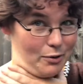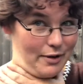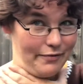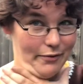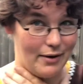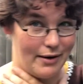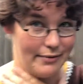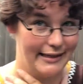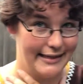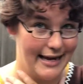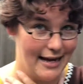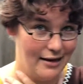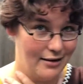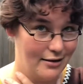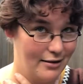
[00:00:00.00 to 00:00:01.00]
coif around his
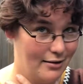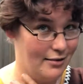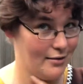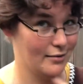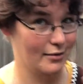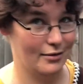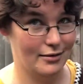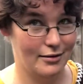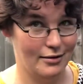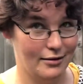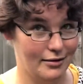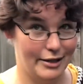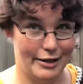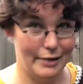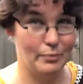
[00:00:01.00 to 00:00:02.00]
neck,
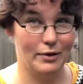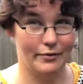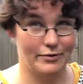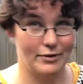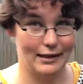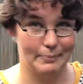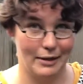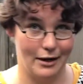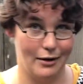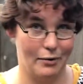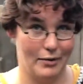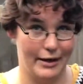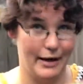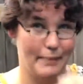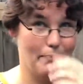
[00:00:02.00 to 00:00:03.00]
he would have just been
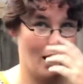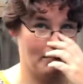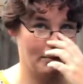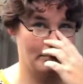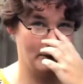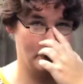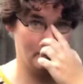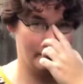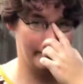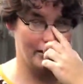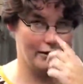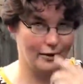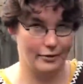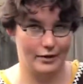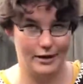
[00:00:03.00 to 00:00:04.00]
annoyed. I probably would have
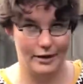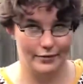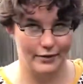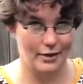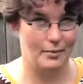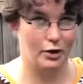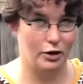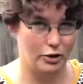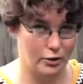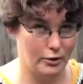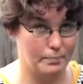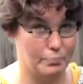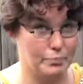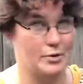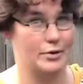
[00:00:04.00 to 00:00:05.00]
given him a
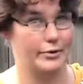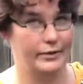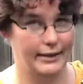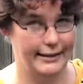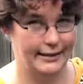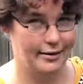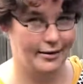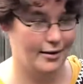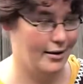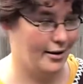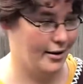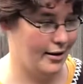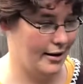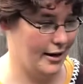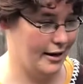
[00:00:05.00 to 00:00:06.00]
good bruise,
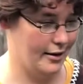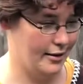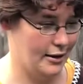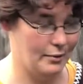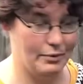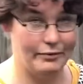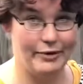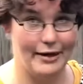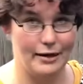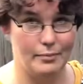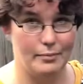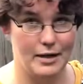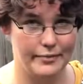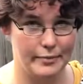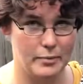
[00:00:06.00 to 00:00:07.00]
and he would have hated
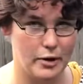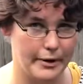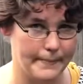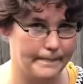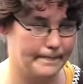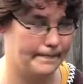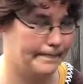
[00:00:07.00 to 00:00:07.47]
me even more.